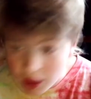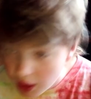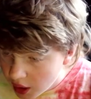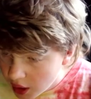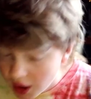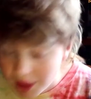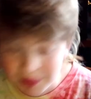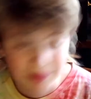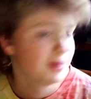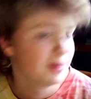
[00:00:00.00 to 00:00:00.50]

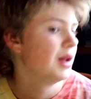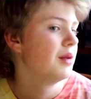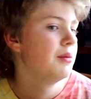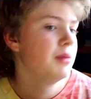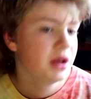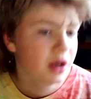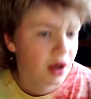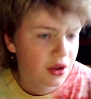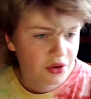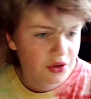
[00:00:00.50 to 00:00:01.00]
and, and
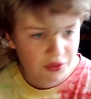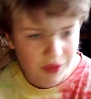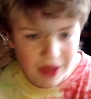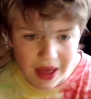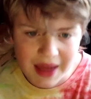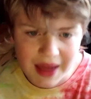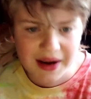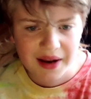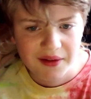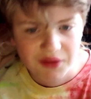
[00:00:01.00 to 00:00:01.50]
because of
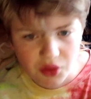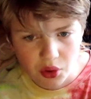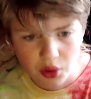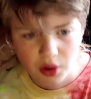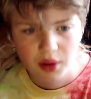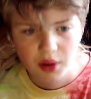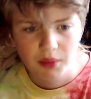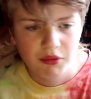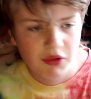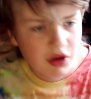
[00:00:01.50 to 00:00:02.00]
that, of course,
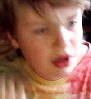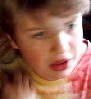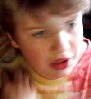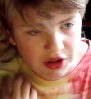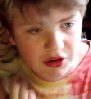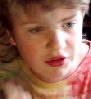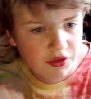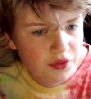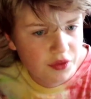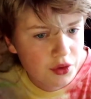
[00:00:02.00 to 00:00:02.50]
I'm going to
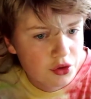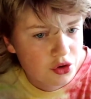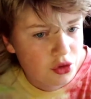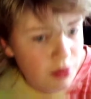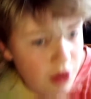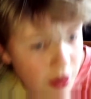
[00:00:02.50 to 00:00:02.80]
give future me